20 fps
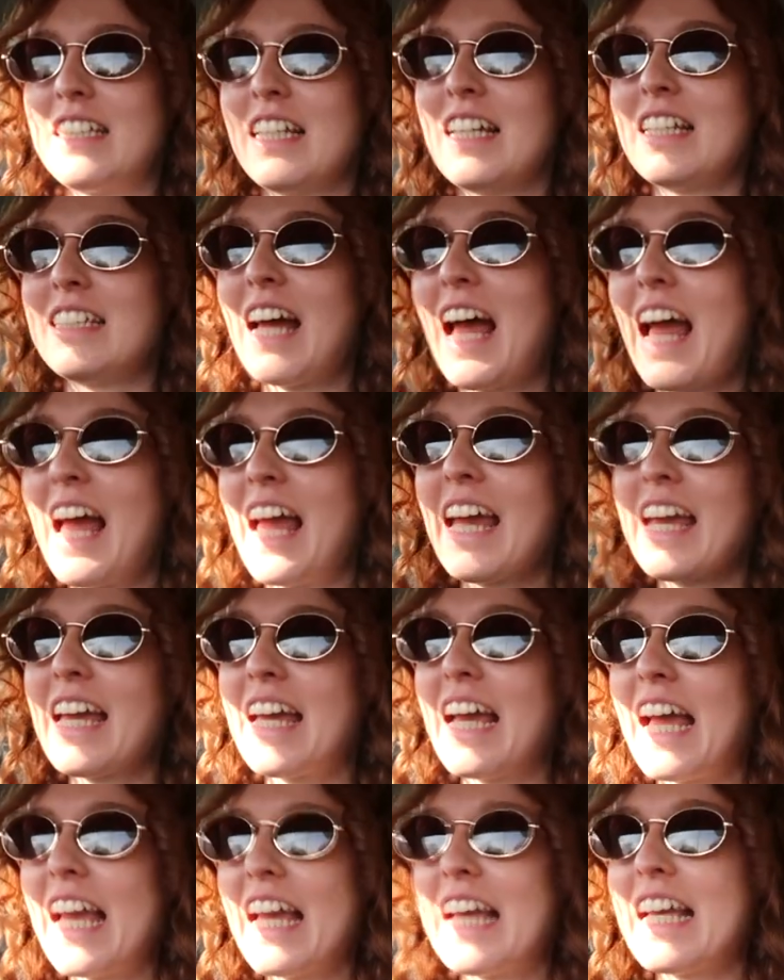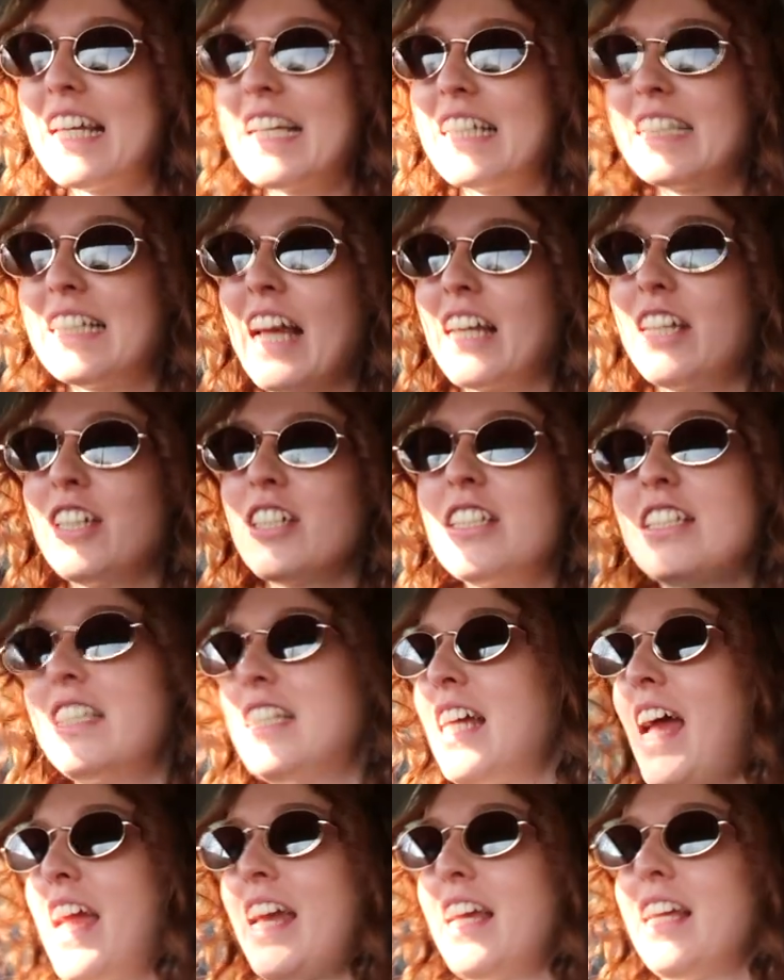today is a good
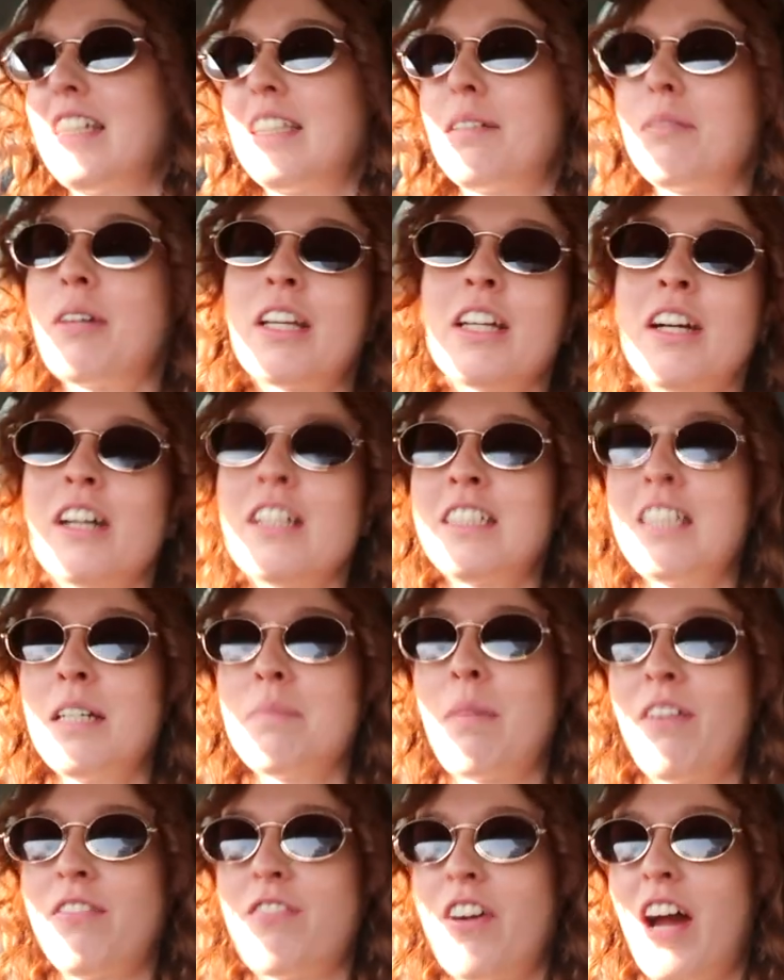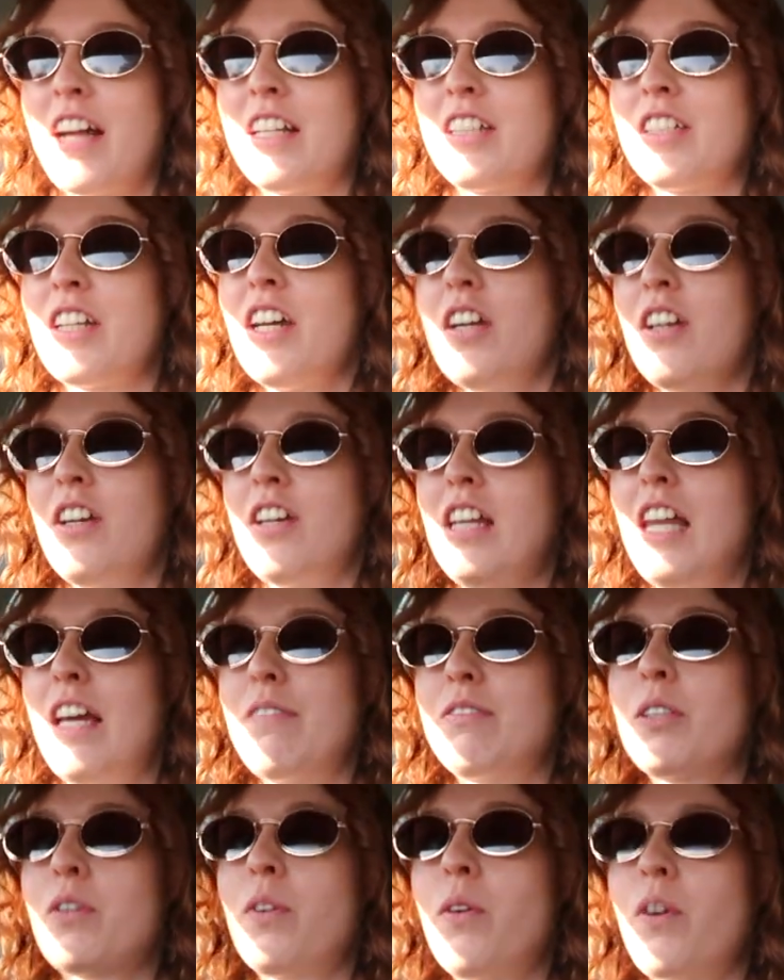day because I'm going to go and see my friend who
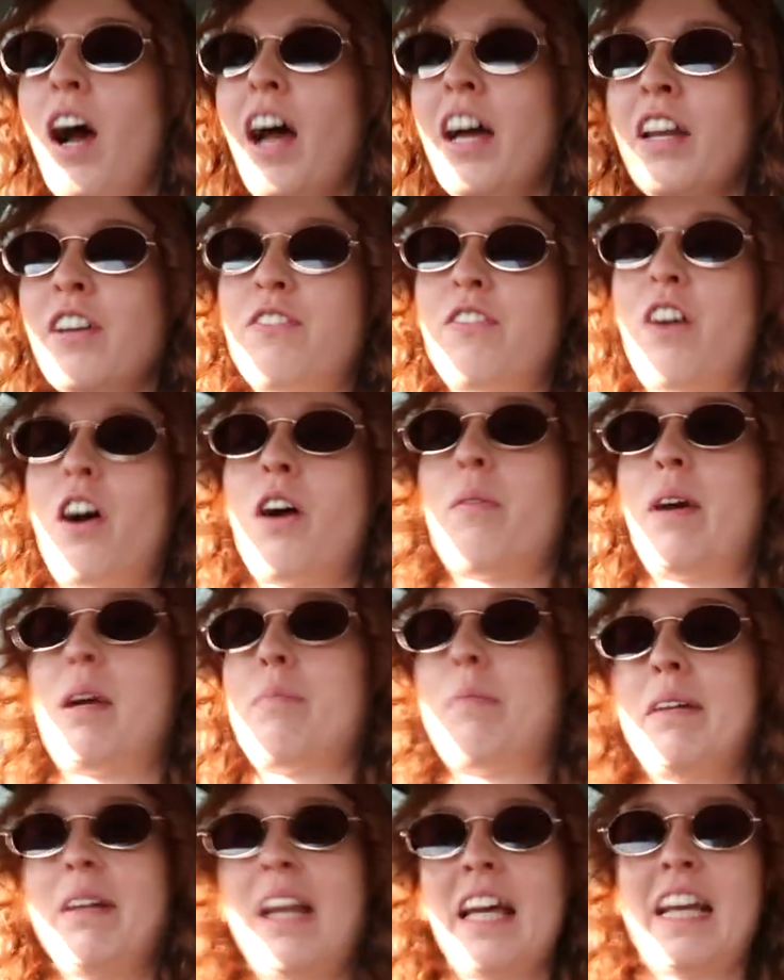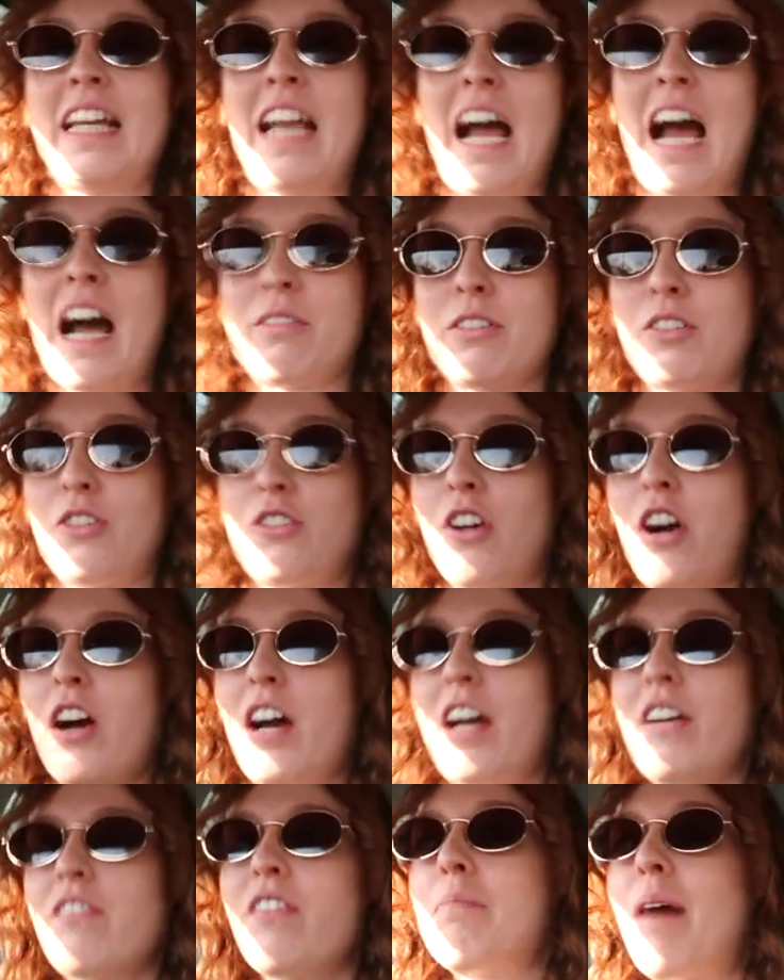lives kind of far away, maybe like an hour's
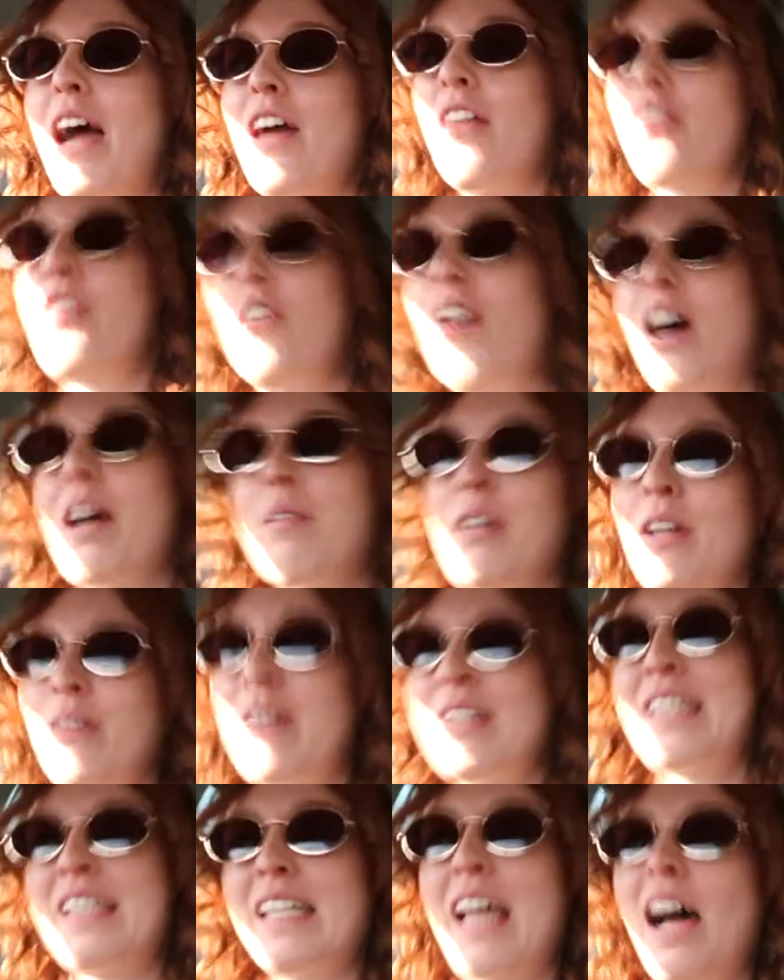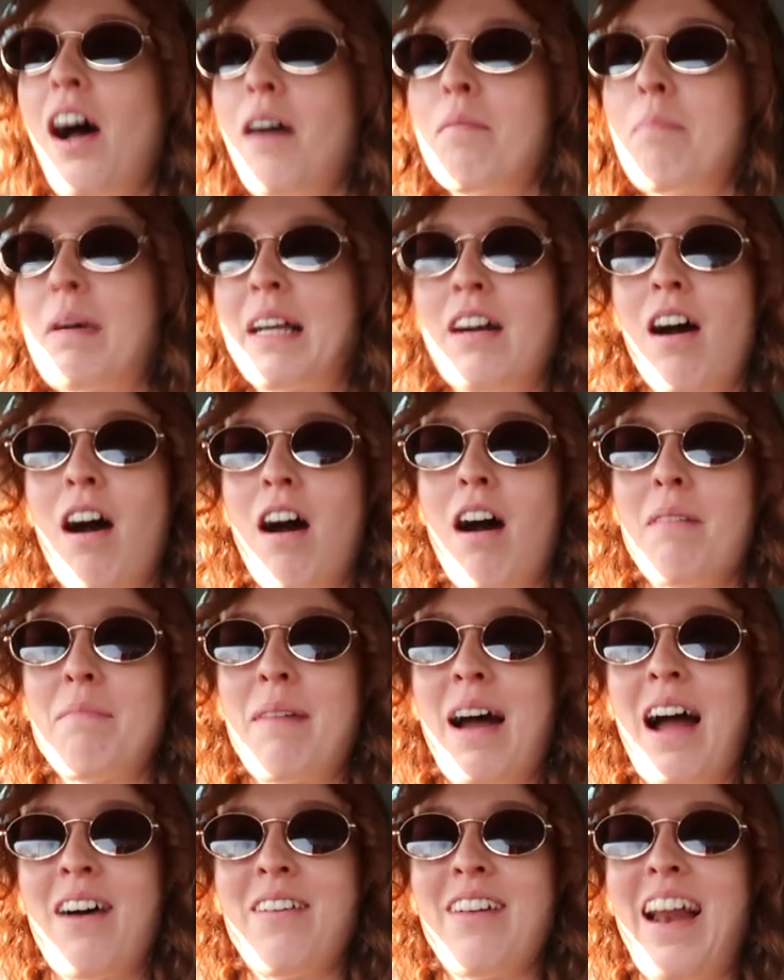drive. But I thought I would set up my car
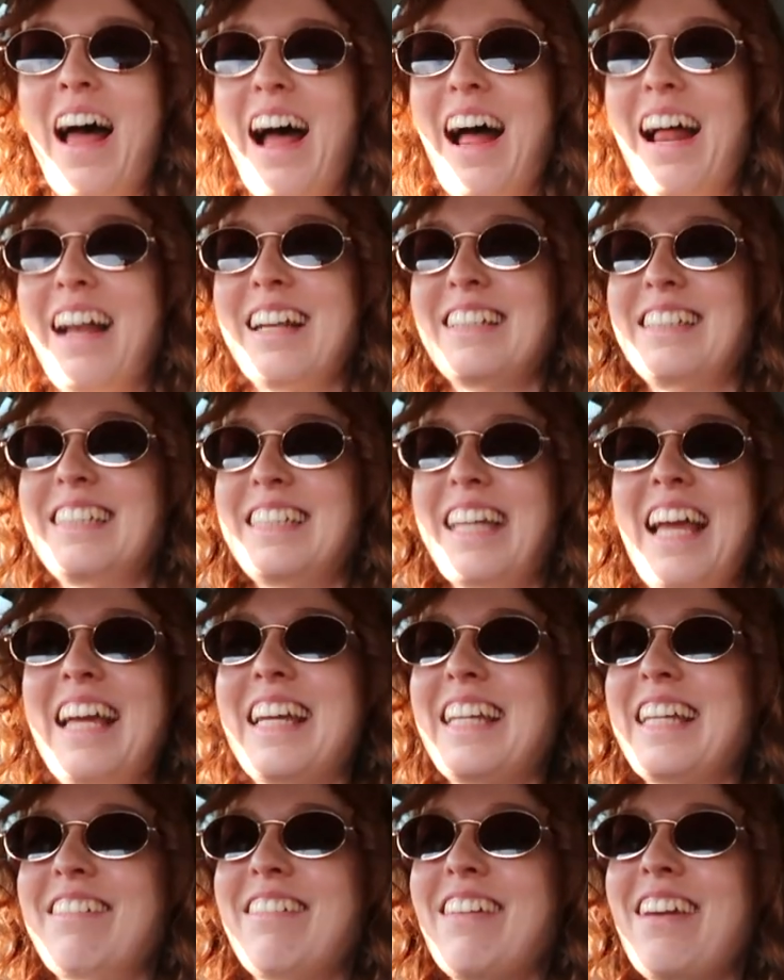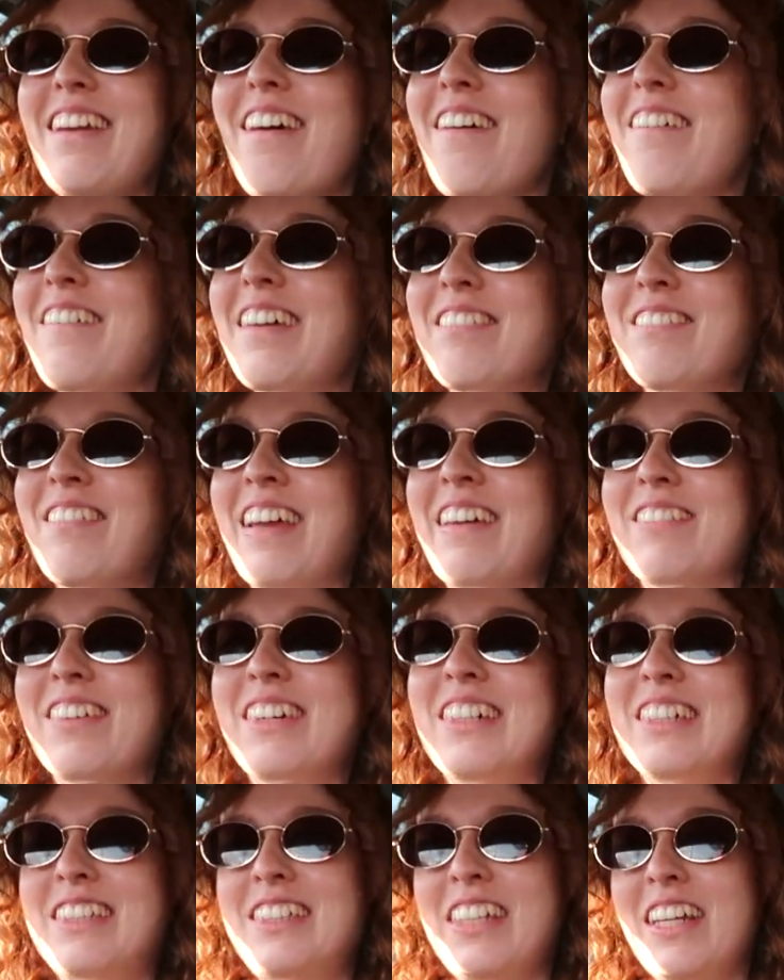mount and take you along with me
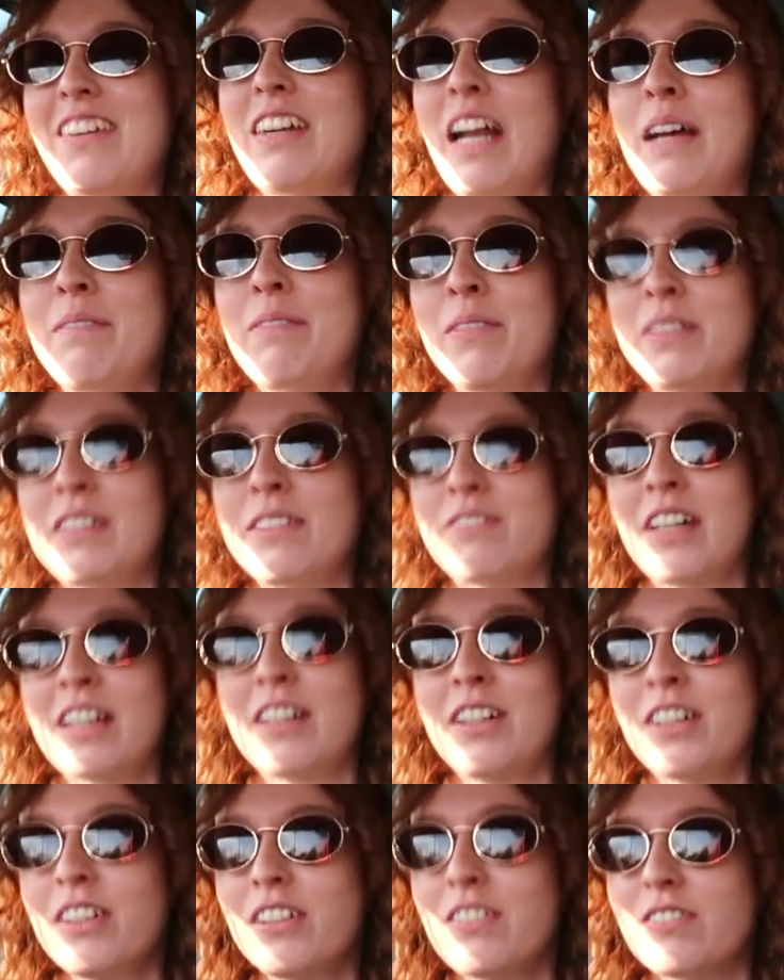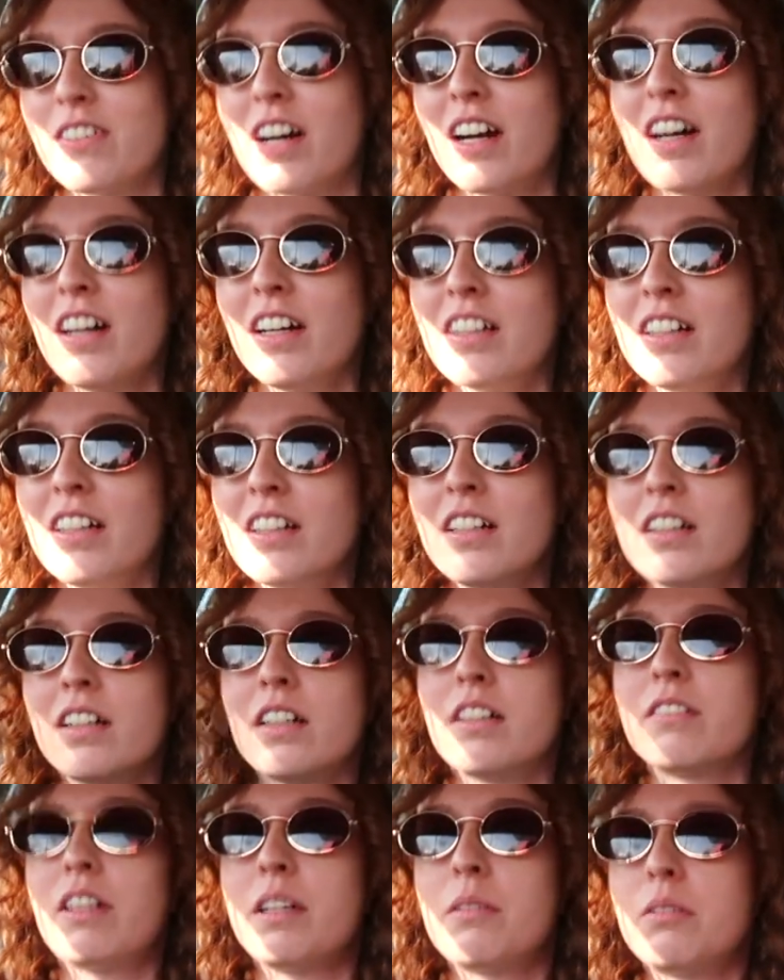because see when I moved to Vancouver,
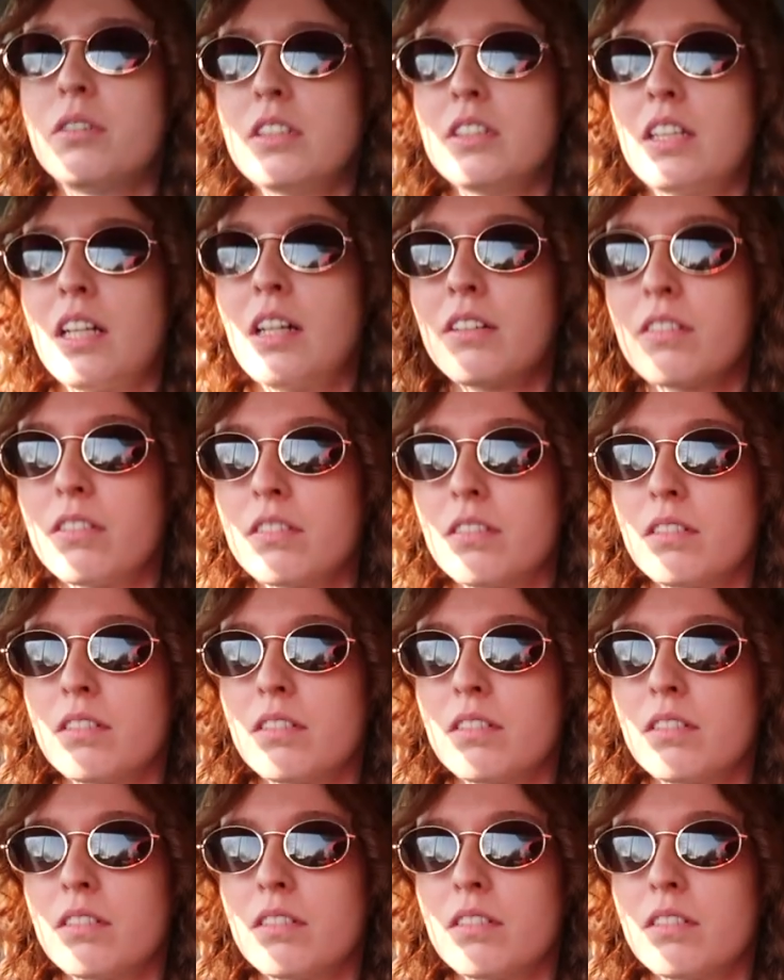wait, what's that?